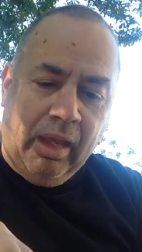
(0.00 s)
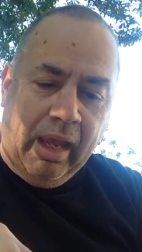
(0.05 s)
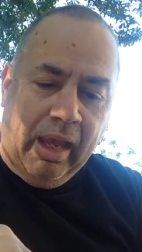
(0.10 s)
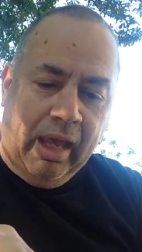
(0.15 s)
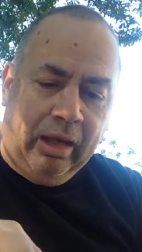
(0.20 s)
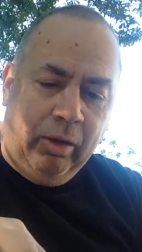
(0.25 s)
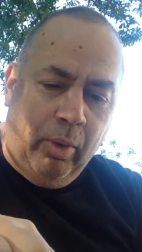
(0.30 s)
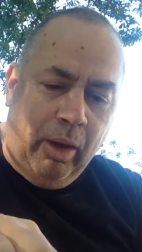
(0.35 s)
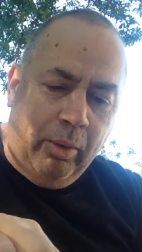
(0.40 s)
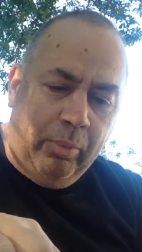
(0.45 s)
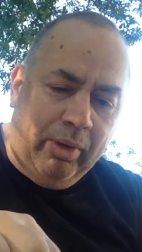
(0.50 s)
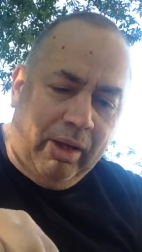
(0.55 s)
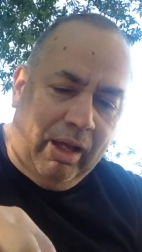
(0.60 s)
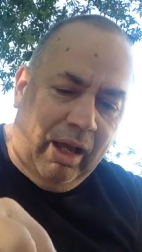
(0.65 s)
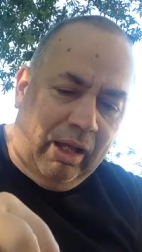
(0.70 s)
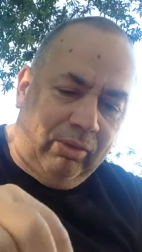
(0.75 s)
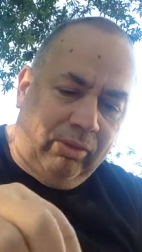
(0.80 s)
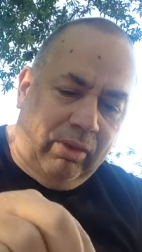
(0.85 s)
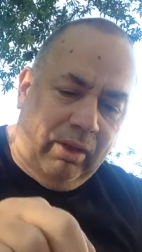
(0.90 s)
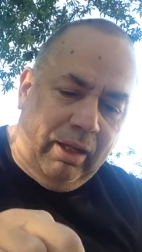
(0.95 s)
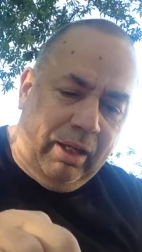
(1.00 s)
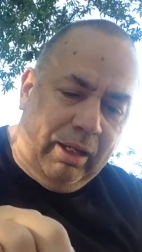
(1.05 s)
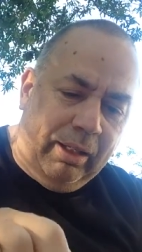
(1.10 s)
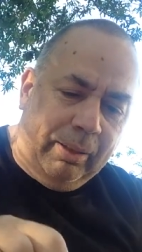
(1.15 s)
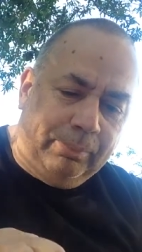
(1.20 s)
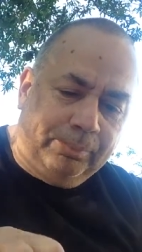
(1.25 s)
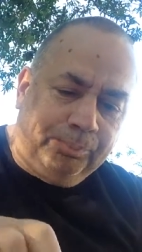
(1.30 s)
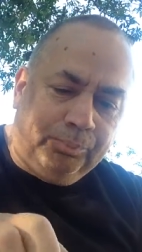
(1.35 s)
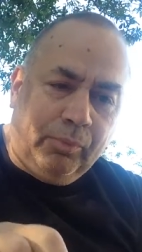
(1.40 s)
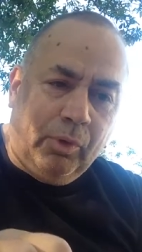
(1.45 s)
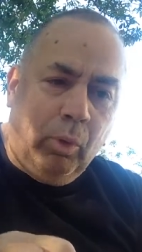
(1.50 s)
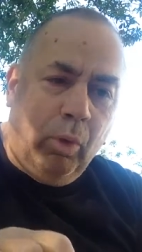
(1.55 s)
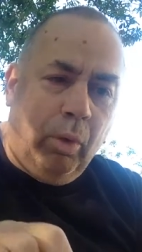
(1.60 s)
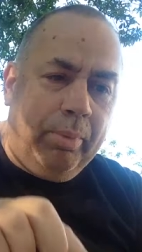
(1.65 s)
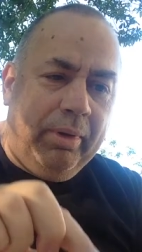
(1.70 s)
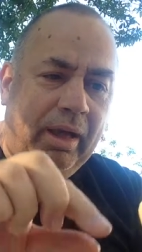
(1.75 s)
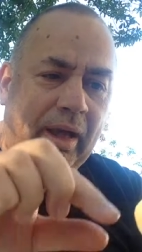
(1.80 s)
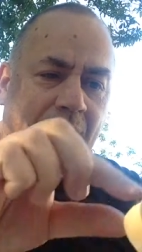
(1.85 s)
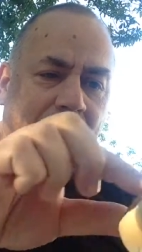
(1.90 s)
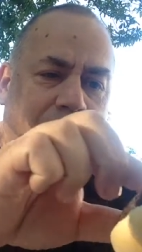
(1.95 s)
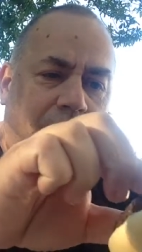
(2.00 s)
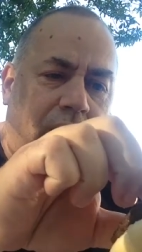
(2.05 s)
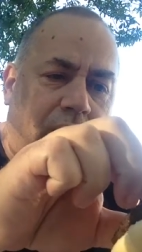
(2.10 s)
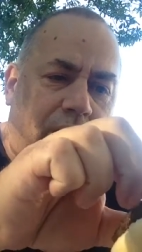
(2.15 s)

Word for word: Anyway, we got the well, we got the